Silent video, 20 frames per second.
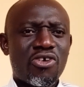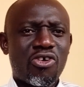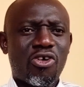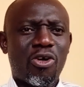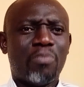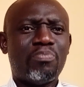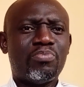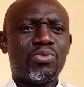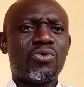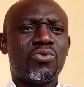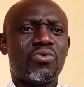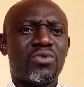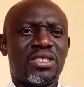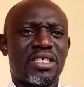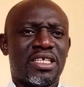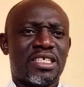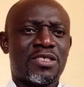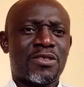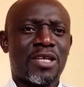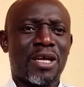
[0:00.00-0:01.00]
coupled with
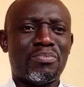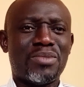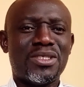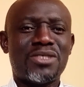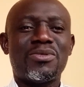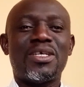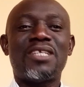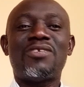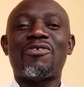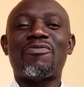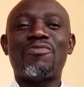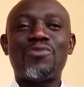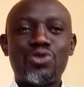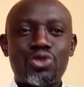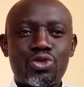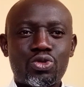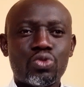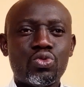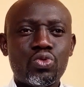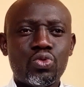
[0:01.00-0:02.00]
the establishment of
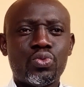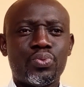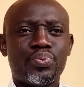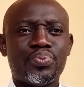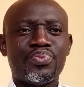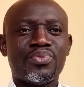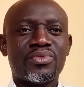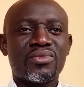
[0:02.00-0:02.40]
two